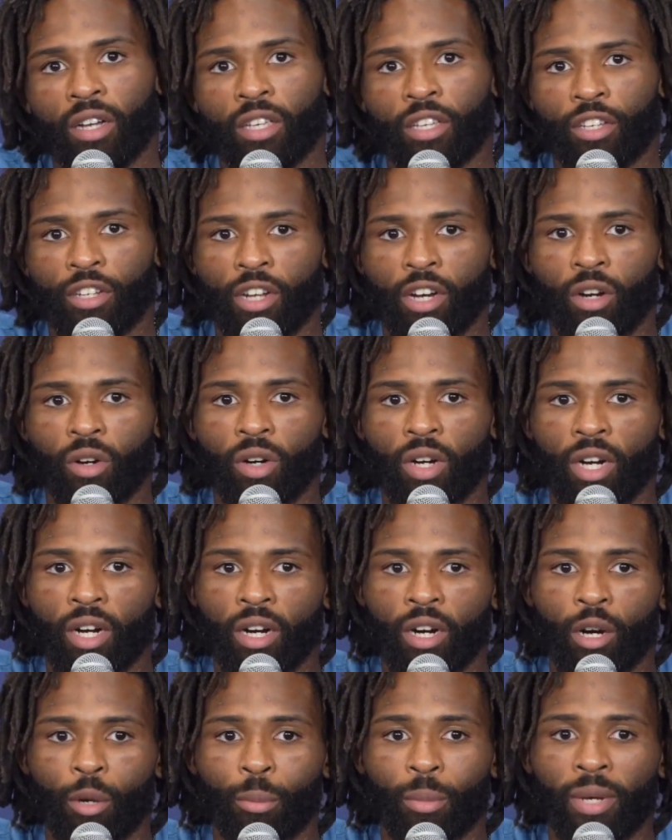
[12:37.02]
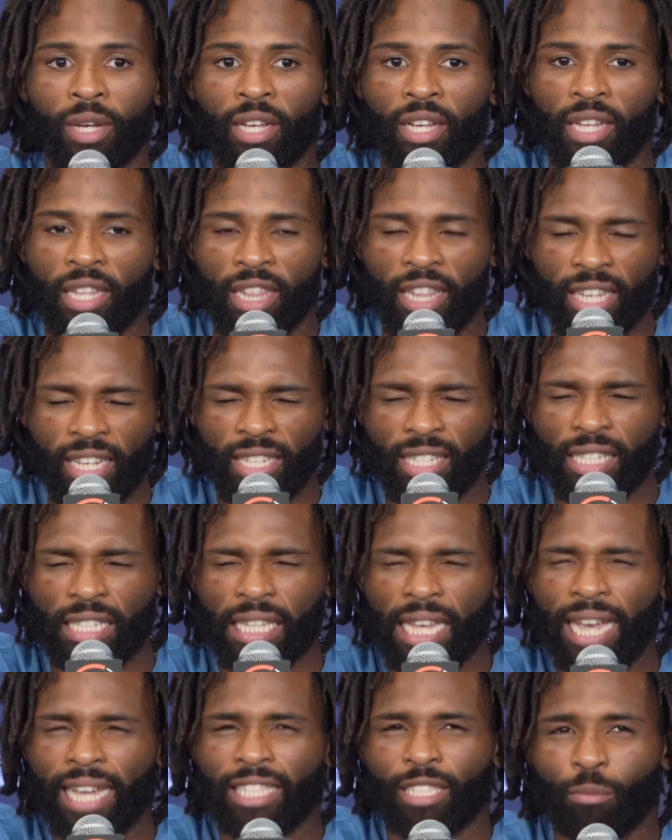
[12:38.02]
you know. This
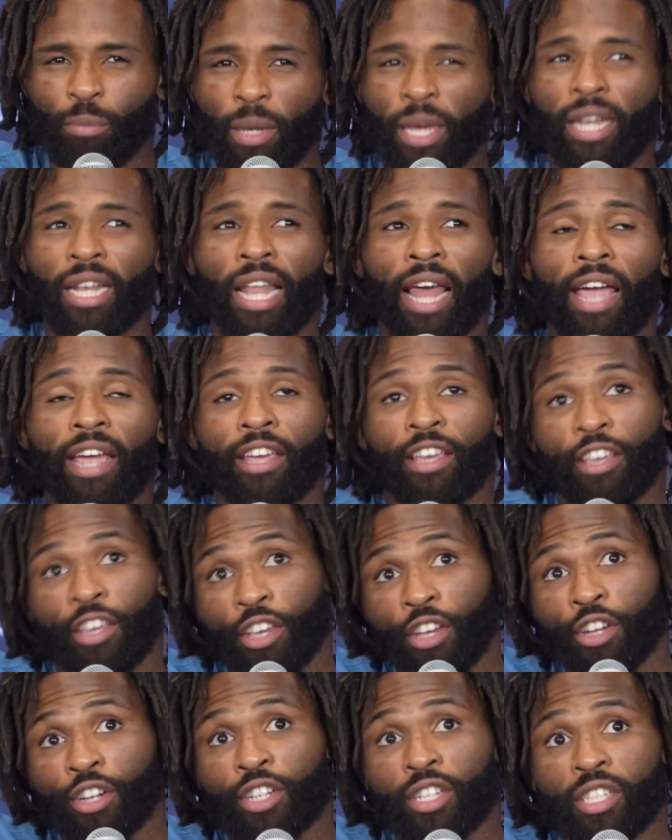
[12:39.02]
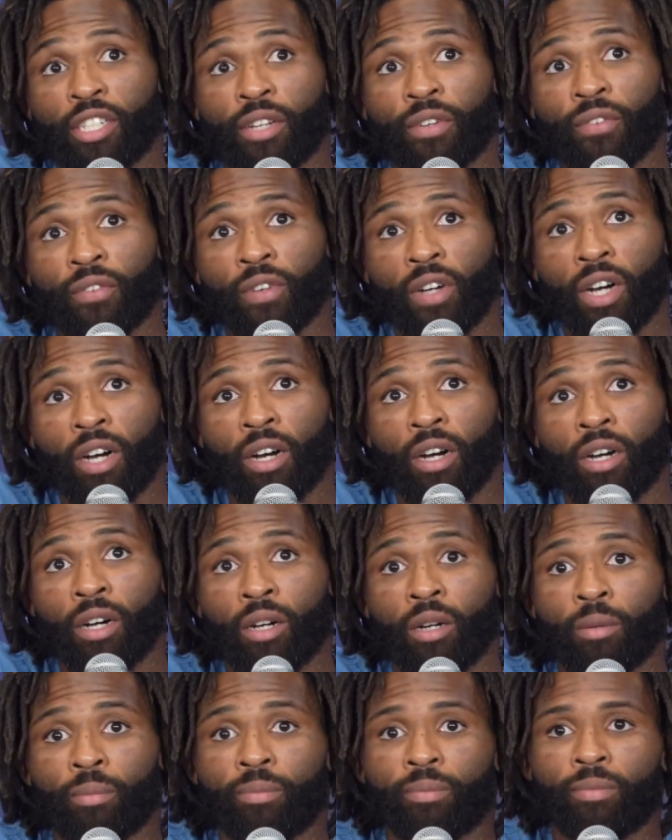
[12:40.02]
has been like years of
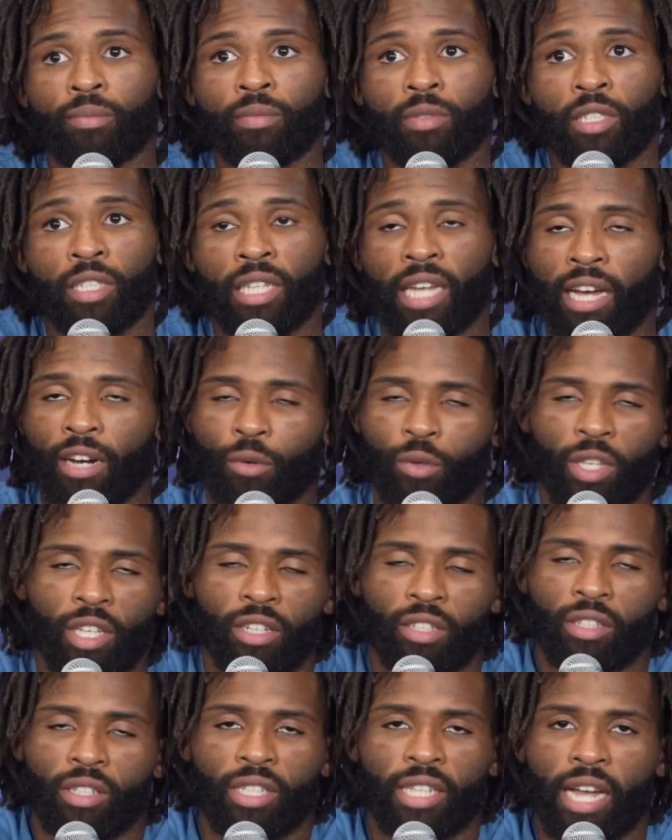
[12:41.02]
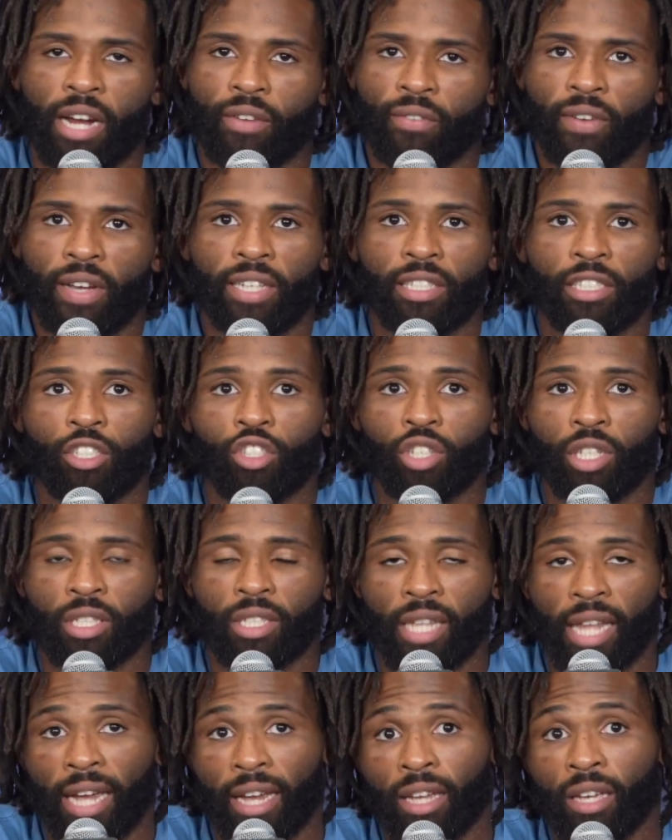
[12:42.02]
sacrifices,
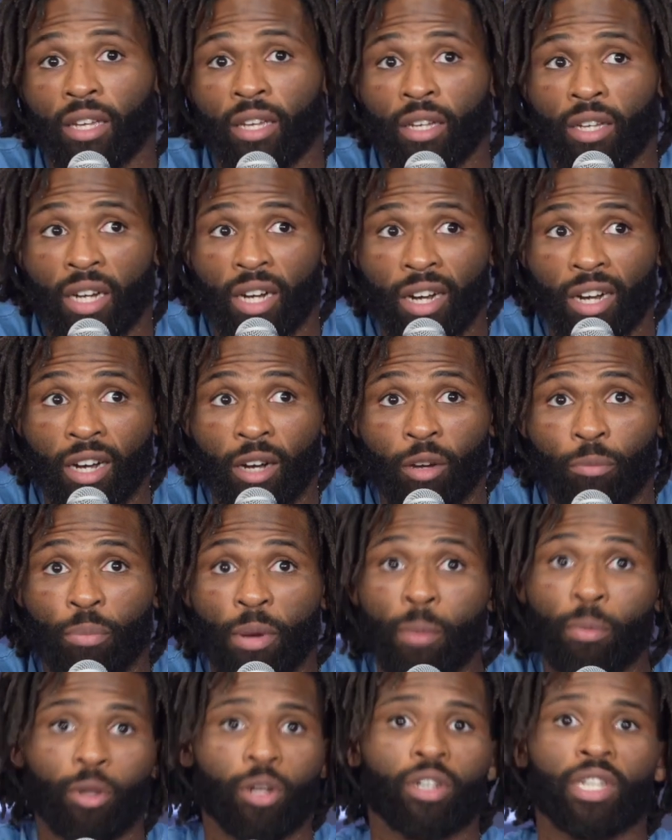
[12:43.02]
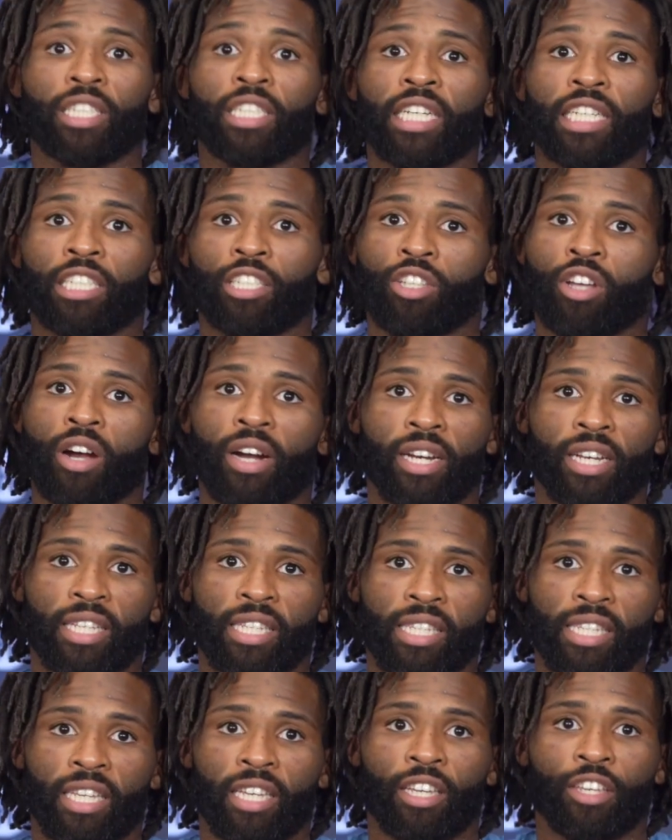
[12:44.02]
just like people are just starting to
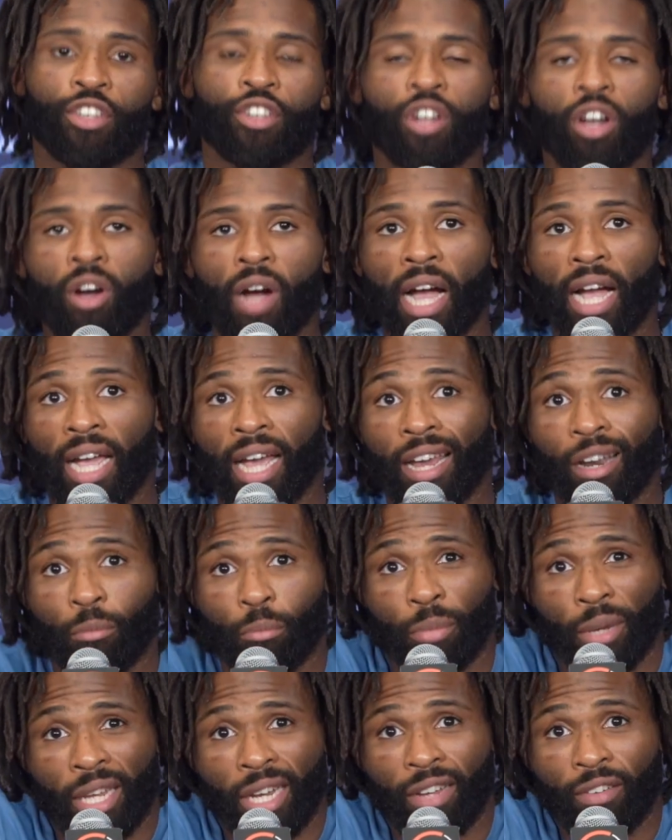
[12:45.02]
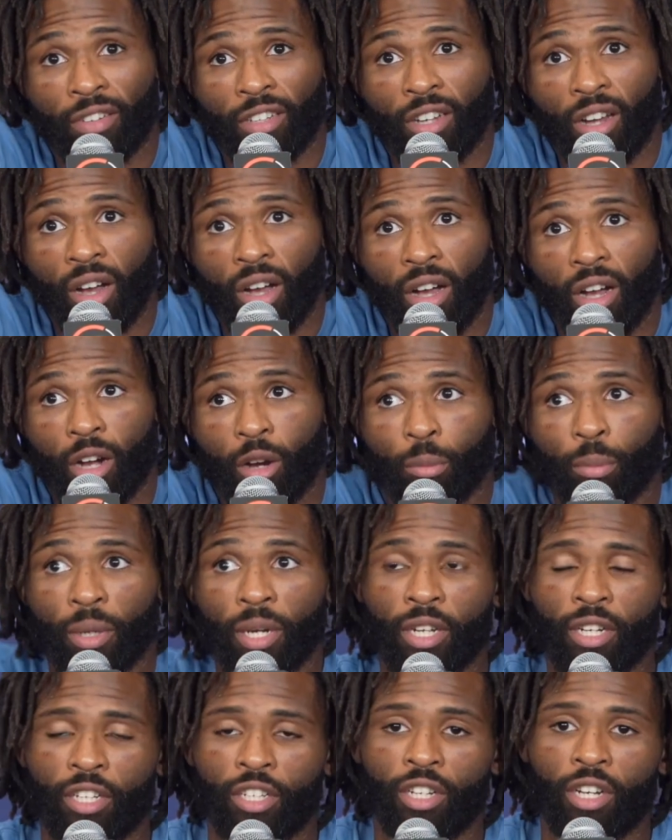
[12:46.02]
see, you know. I kind of been a dog,
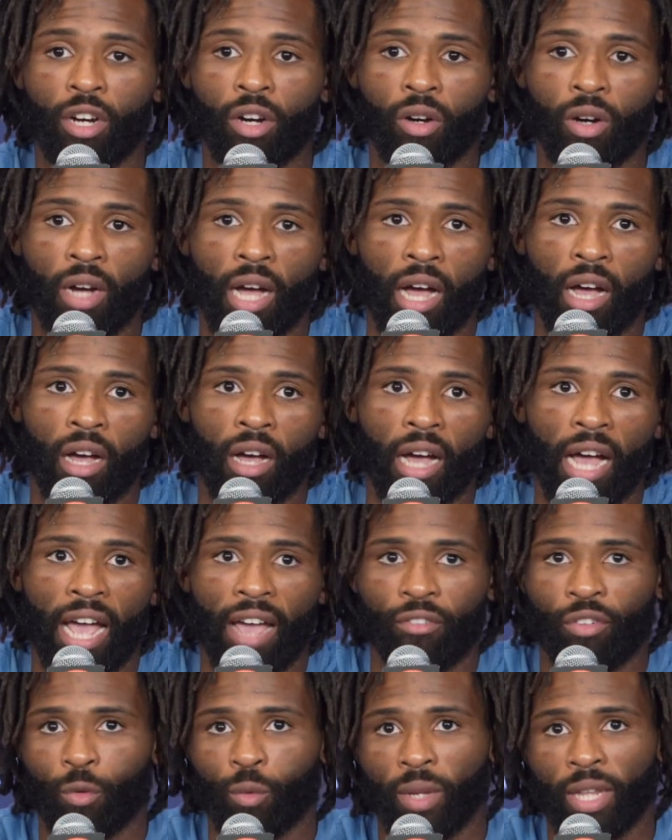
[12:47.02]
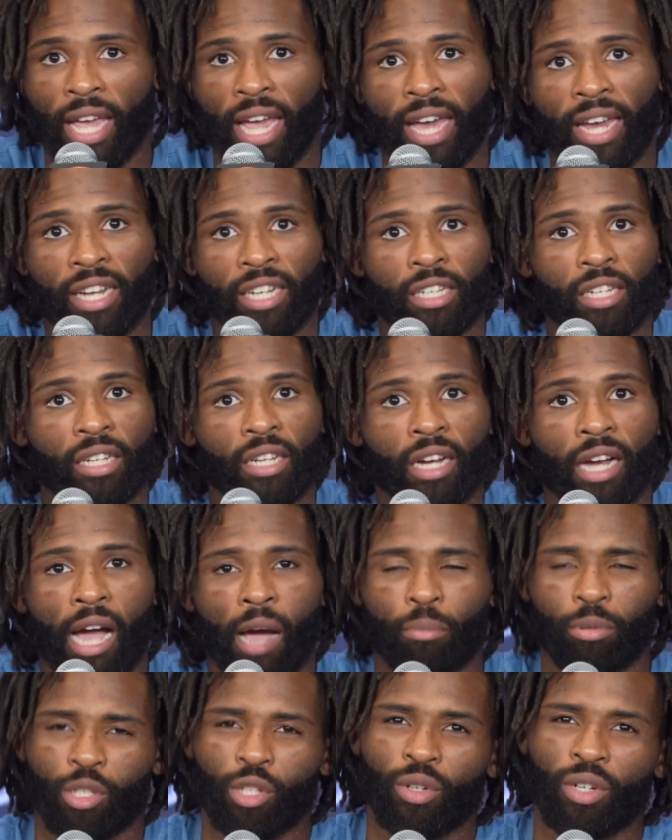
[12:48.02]
but, you know, I haven't really had an
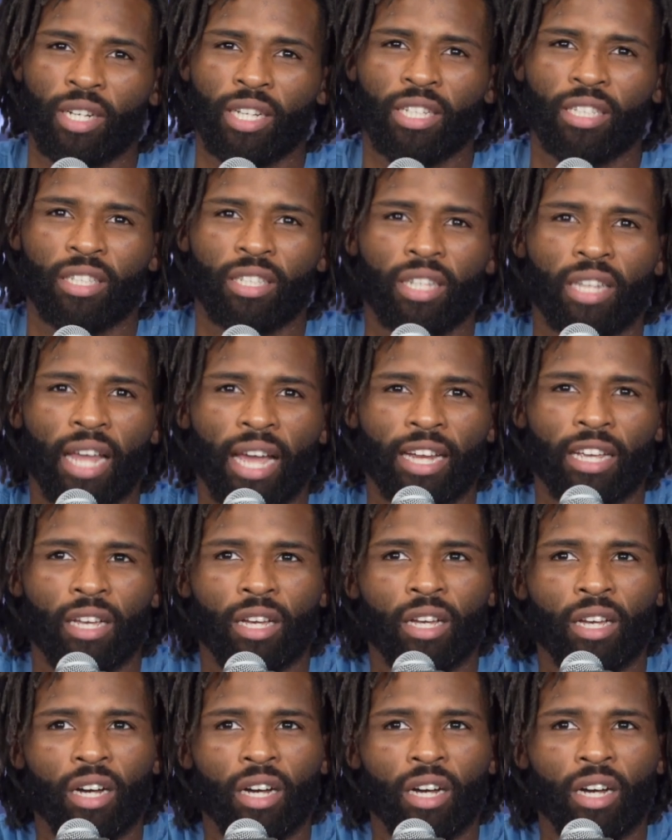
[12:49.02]
opportunity to like